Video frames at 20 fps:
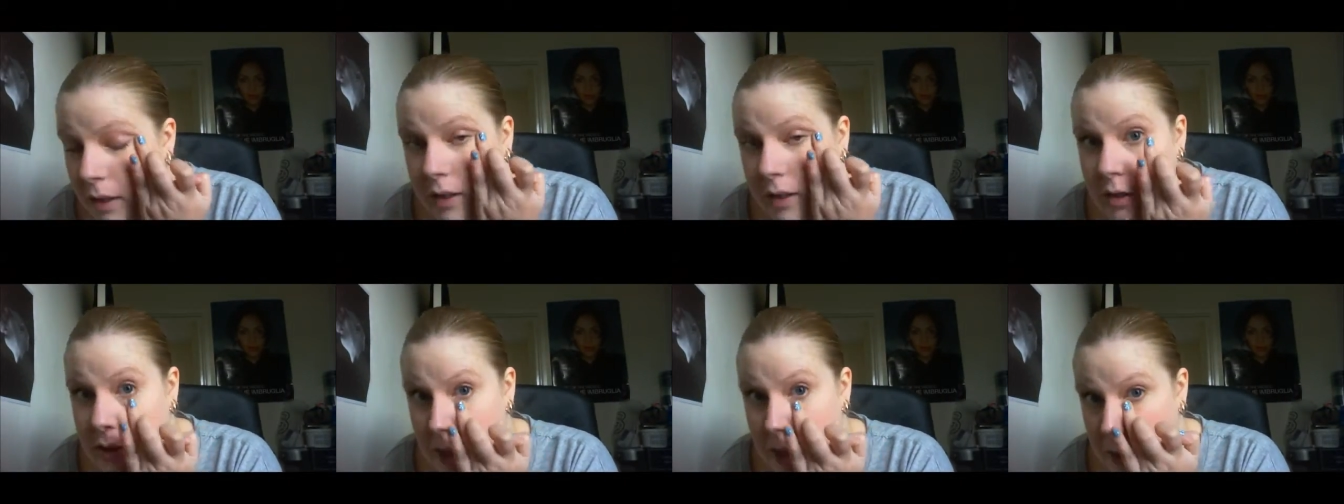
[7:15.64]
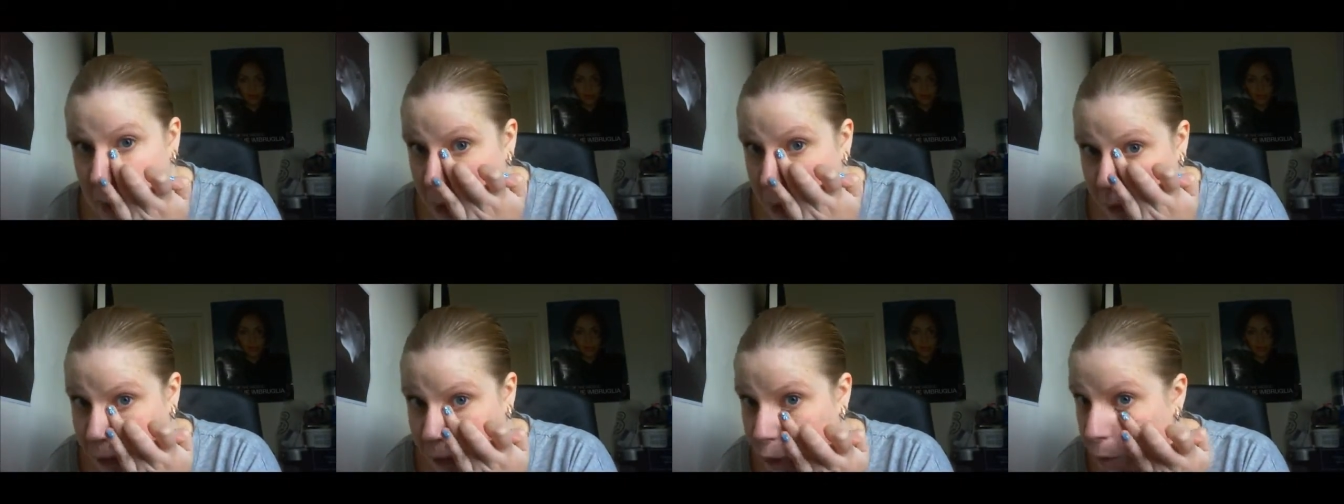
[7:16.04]
yeah, I
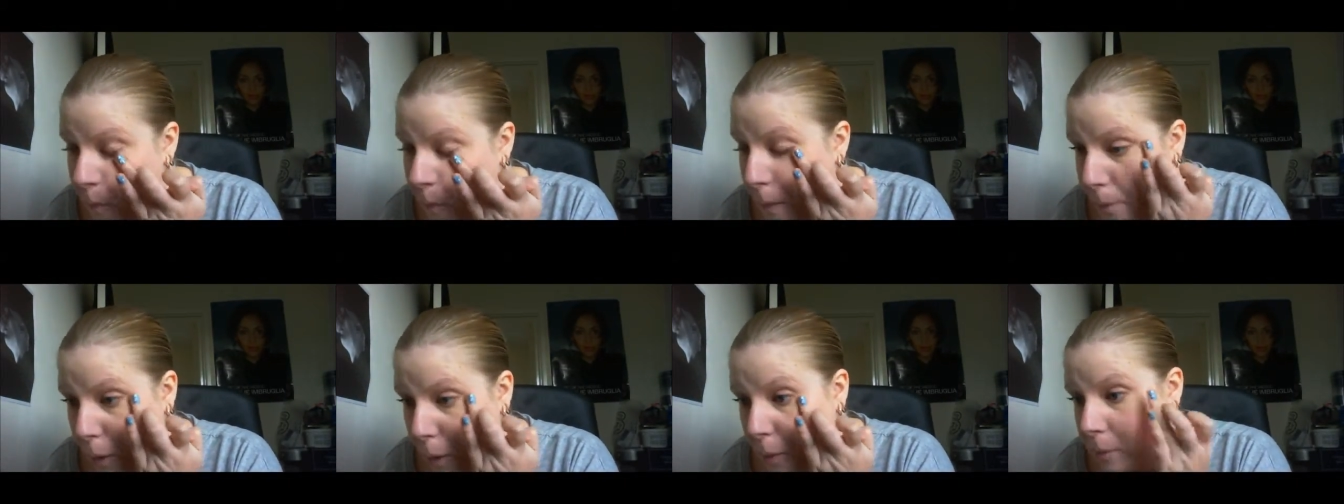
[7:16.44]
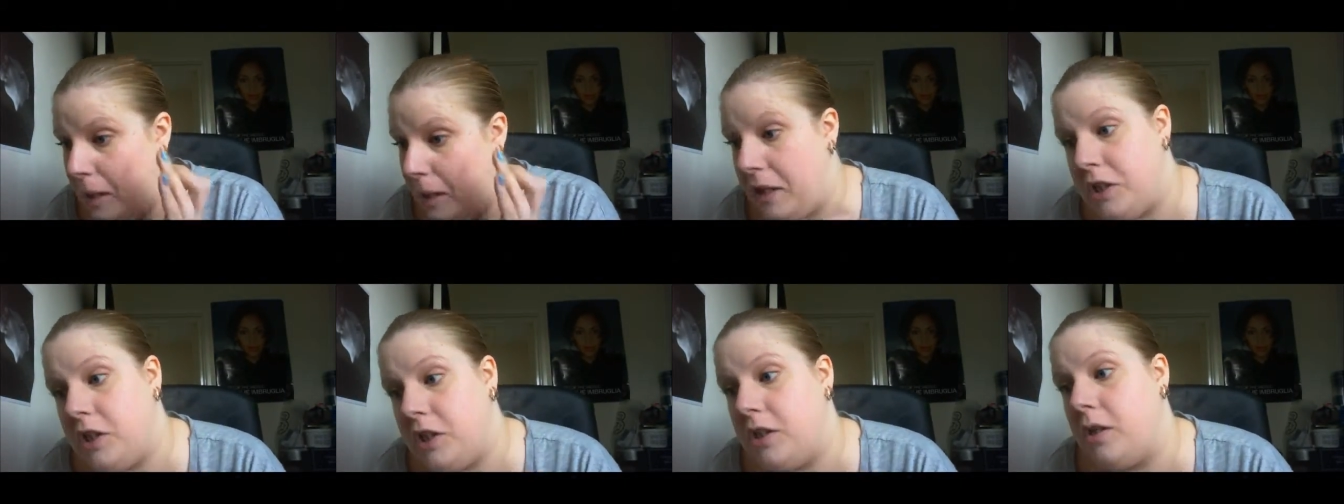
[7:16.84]
tend to do my
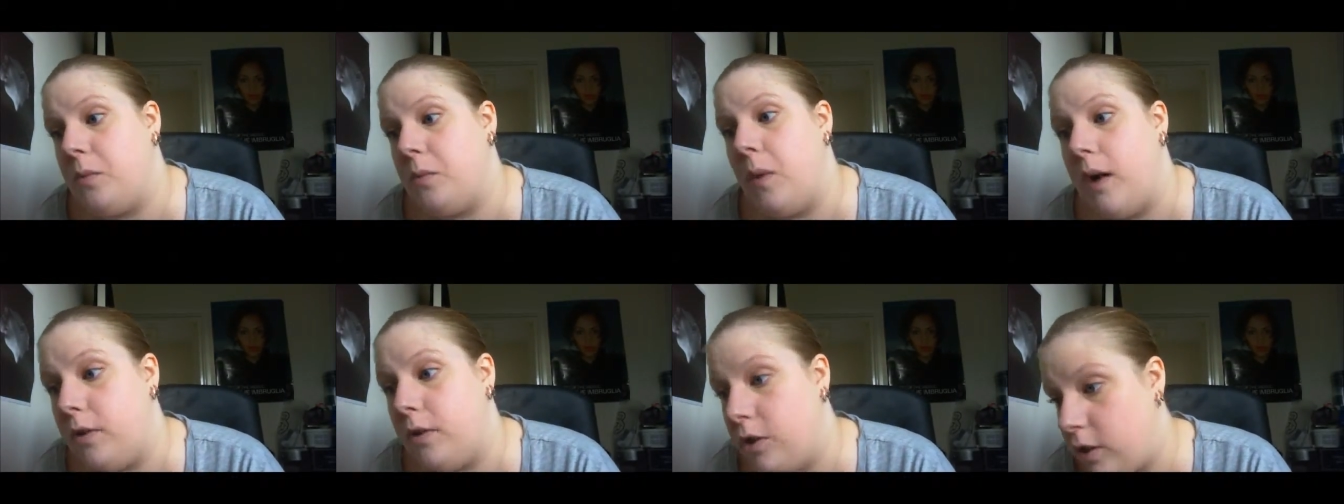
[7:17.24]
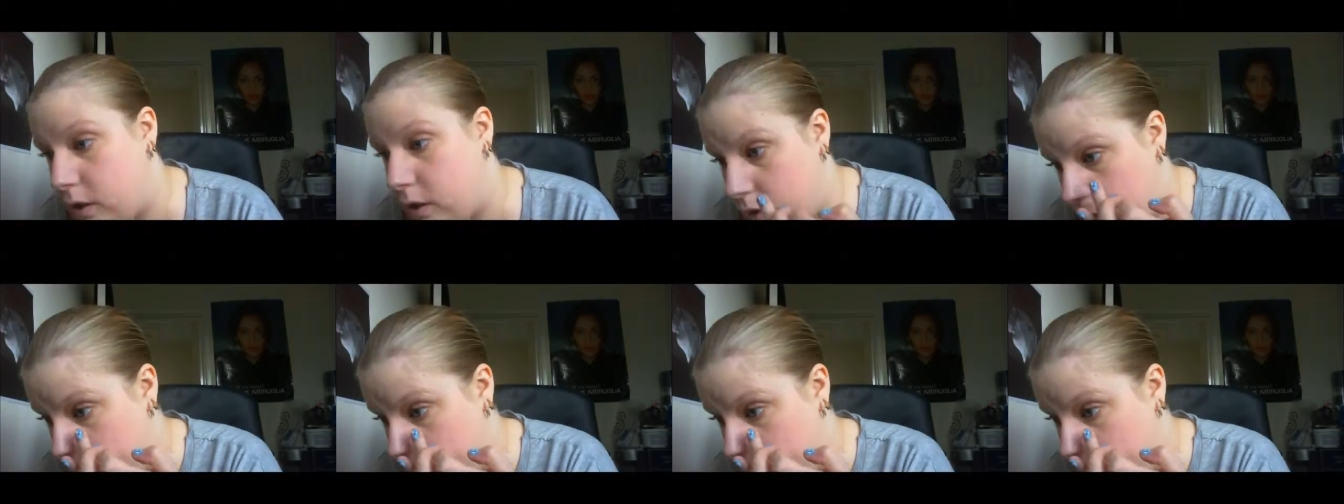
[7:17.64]
concealer before my bottom